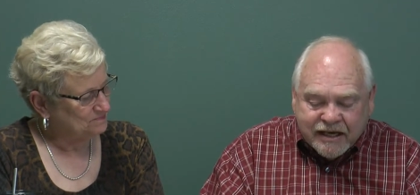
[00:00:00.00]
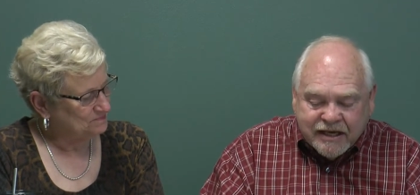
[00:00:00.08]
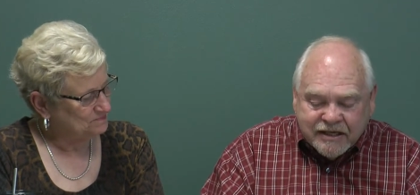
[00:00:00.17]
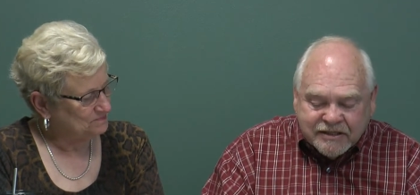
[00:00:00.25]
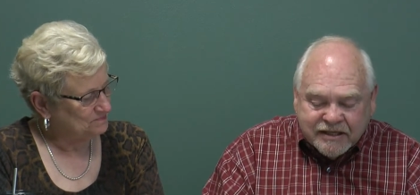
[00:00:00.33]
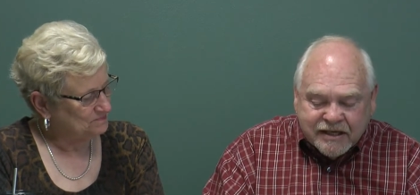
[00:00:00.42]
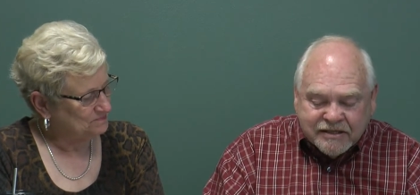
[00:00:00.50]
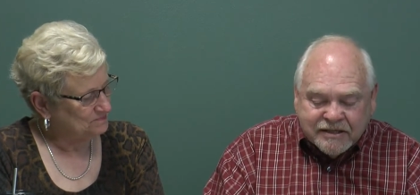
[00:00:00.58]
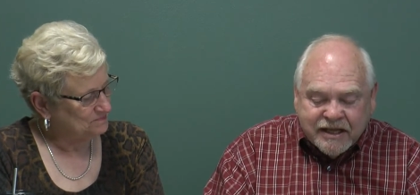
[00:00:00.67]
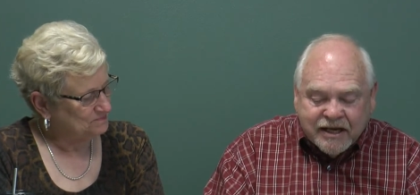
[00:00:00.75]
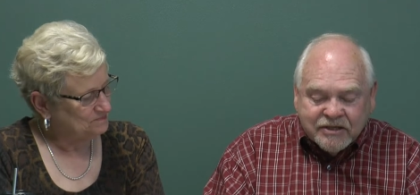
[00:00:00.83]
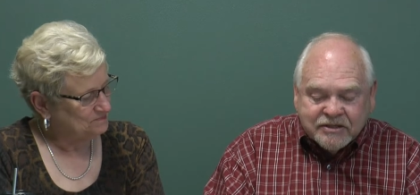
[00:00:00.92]
Speaker 1: And he
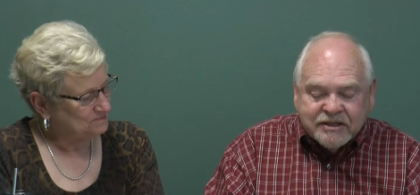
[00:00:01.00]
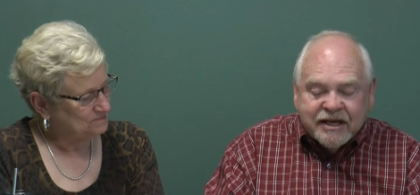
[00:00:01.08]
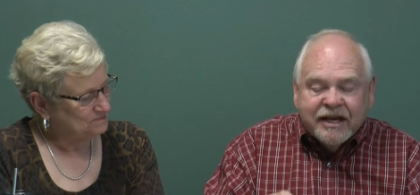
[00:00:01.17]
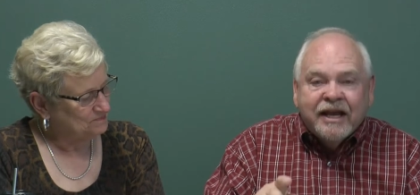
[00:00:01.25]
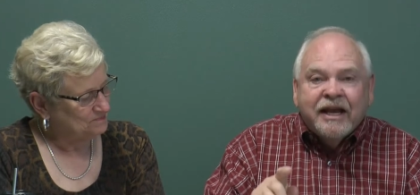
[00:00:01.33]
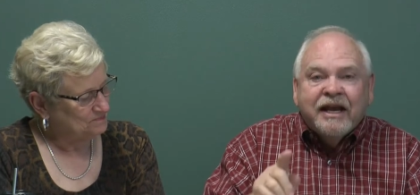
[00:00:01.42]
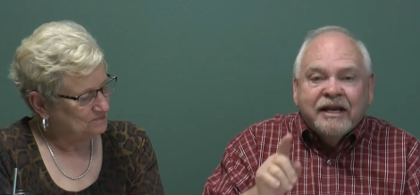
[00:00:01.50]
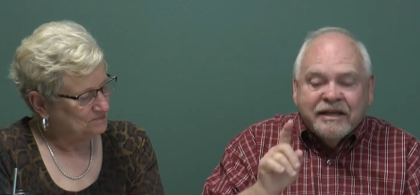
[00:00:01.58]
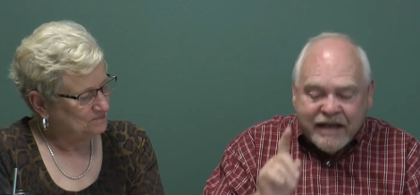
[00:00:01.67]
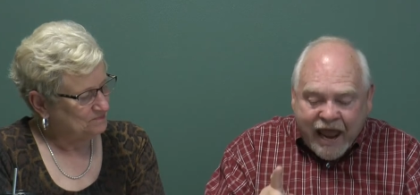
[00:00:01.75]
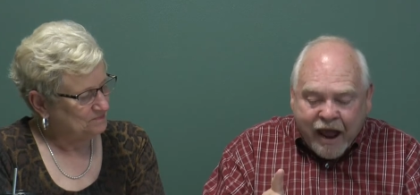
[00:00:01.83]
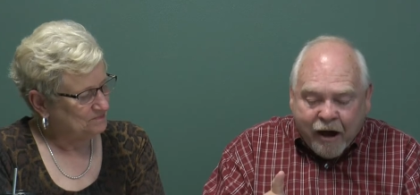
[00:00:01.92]
says this:
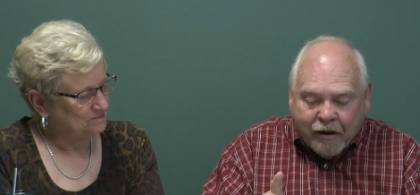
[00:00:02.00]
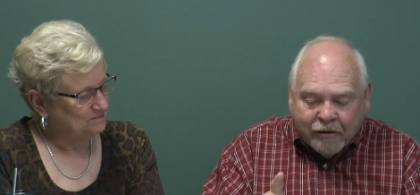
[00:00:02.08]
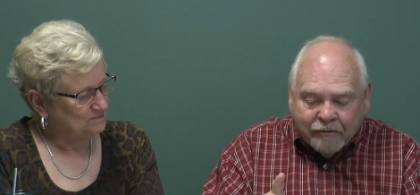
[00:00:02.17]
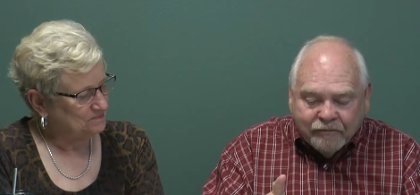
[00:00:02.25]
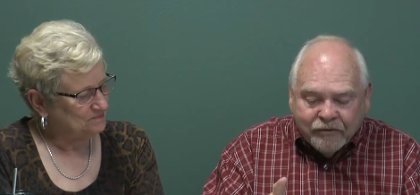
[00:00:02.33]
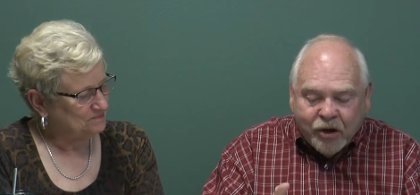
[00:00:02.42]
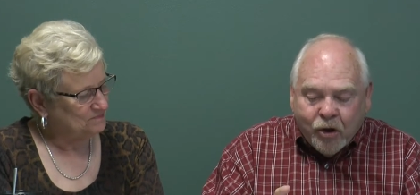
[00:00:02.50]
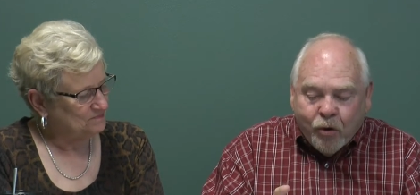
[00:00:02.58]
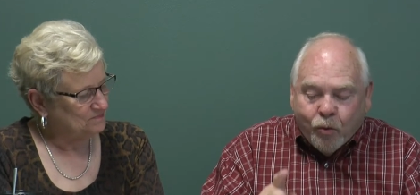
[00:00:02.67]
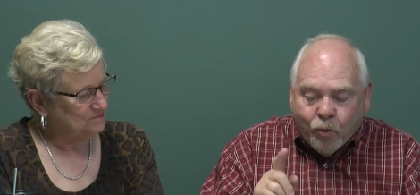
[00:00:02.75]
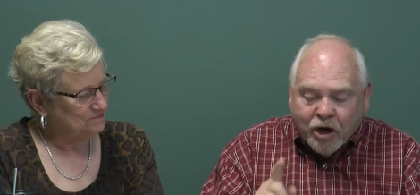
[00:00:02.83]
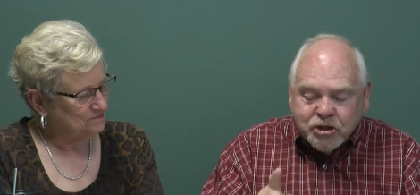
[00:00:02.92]
Now
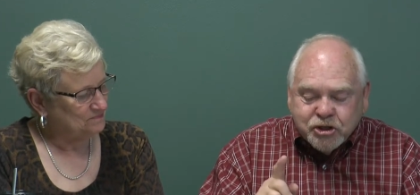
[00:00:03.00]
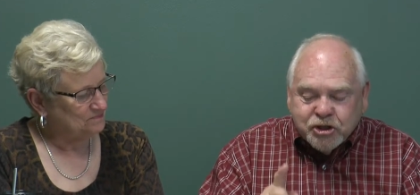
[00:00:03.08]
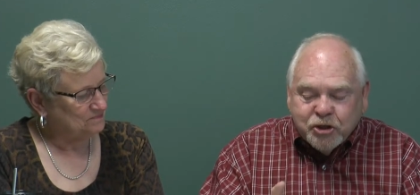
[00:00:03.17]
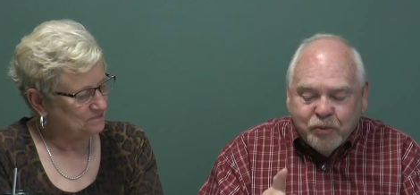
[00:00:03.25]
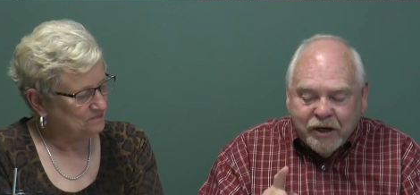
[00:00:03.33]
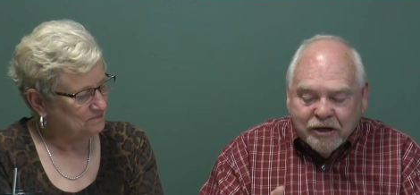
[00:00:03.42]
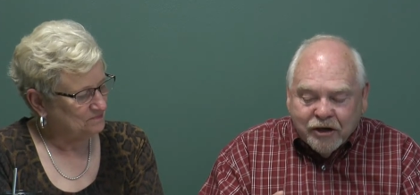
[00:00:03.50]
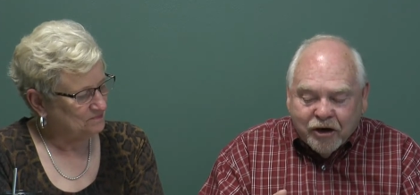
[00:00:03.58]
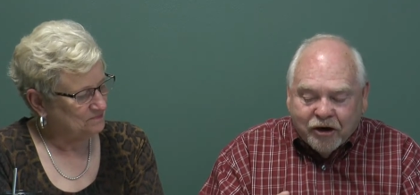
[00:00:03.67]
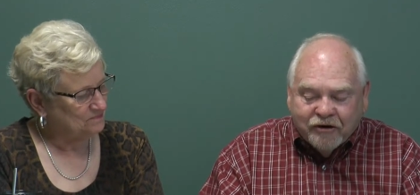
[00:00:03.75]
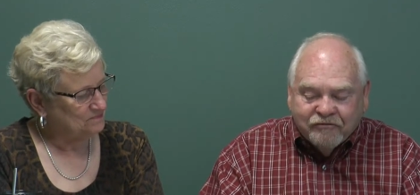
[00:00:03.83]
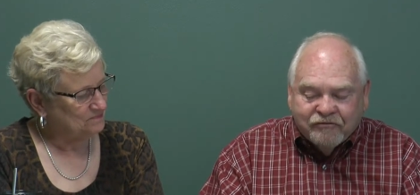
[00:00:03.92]
what should we
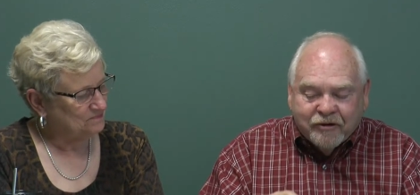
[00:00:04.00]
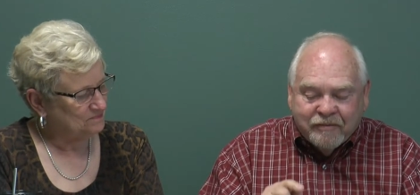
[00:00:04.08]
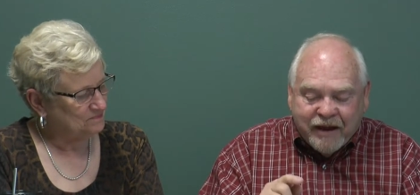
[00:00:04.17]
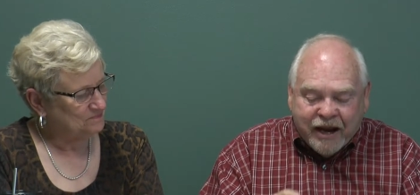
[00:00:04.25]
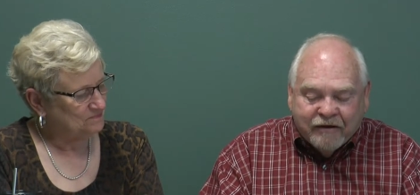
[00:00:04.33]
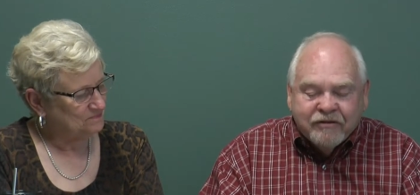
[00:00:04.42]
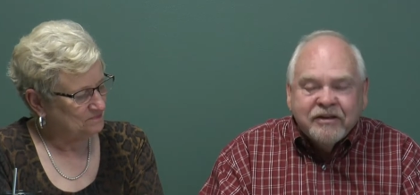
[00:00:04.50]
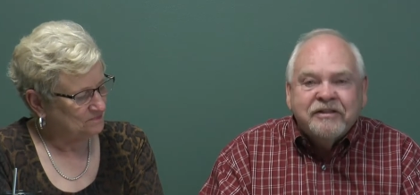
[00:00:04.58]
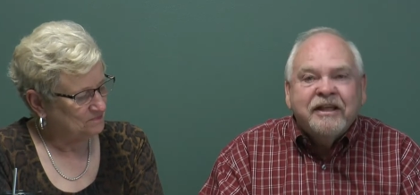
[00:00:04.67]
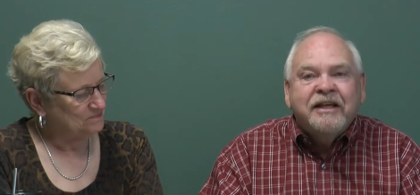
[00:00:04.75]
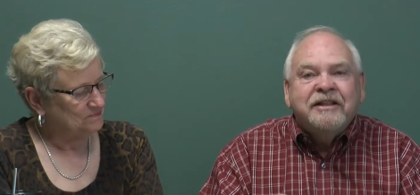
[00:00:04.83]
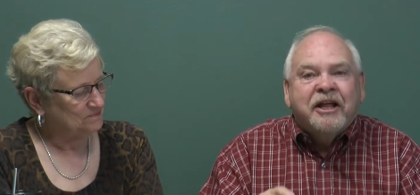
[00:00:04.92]
learn from
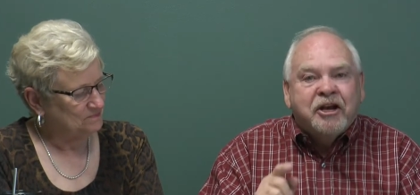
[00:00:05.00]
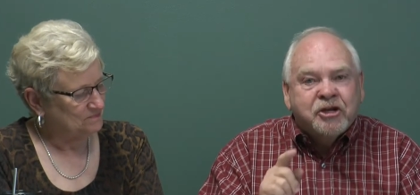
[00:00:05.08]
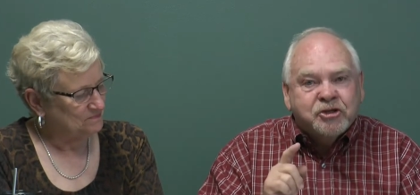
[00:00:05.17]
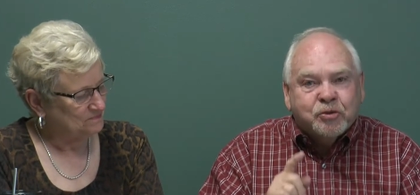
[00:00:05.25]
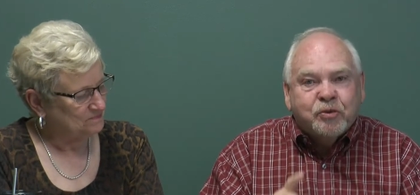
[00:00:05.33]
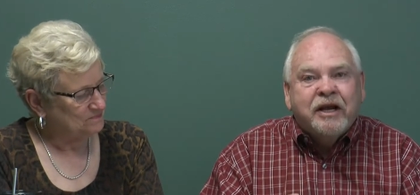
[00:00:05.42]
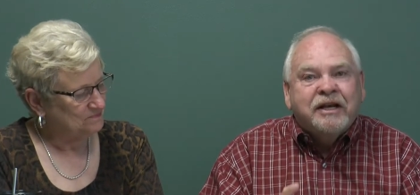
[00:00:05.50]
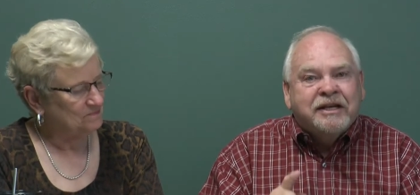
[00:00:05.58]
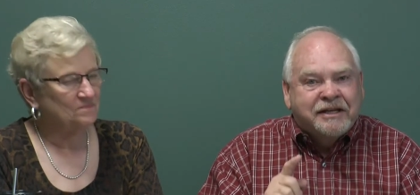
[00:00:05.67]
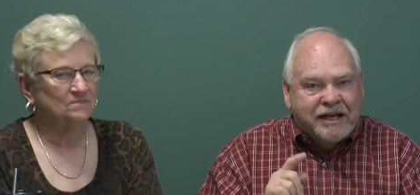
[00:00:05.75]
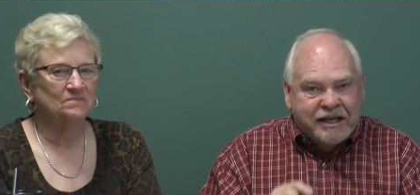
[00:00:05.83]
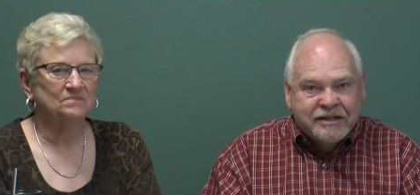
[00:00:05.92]
everything that is
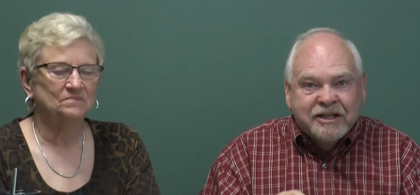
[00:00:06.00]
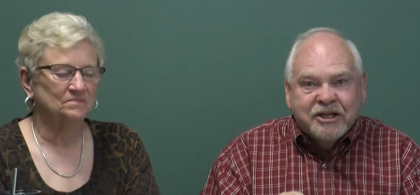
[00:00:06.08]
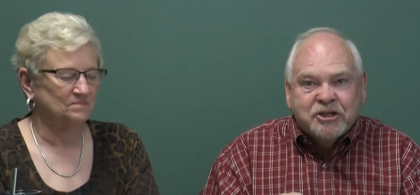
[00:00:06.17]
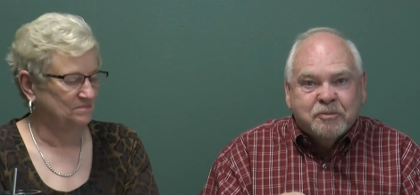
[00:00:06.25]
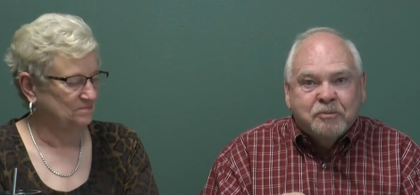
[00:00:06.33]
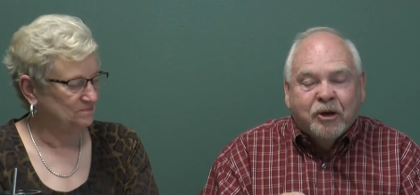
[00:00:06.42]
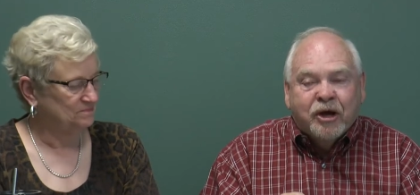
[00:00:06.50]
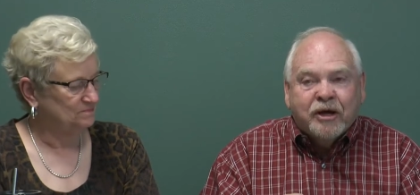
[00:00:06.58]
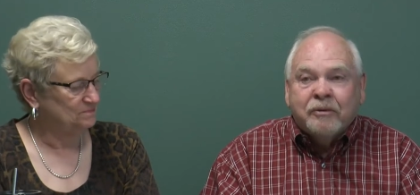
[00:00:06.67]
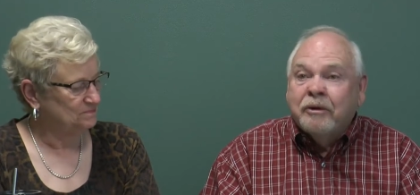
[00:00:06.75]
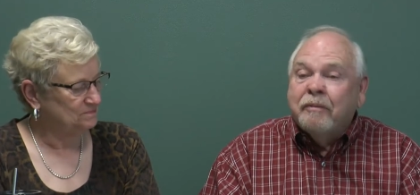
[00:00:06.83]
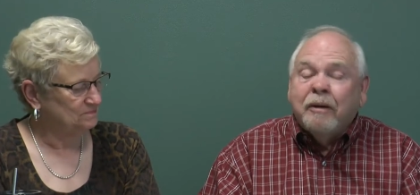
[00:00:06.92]
written in this
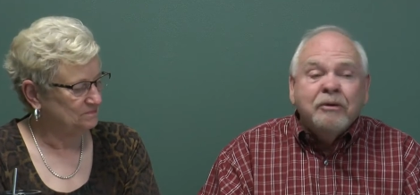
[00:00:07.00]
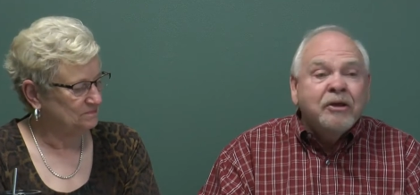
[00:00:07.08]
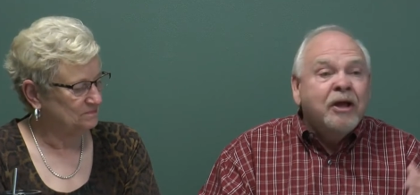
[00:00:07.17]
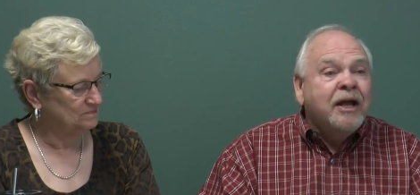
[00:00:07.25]
book? Remember,